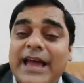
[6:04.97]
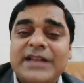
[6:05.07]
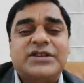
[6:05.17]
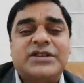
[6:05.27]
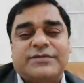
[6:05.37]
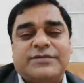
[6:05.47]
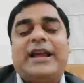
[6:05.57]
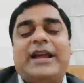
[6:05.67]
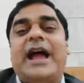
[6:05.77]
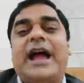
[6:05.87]
H is
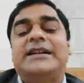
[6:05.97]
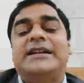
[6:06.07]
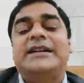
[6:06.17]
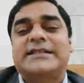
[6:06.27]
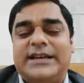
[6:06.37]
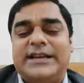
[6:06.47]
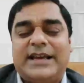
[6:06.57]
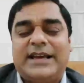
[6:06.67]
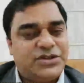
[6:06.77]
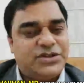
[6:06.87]
for hand
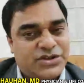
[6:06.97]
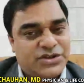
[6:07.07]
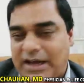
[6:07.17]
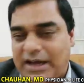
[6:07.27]
sanitization.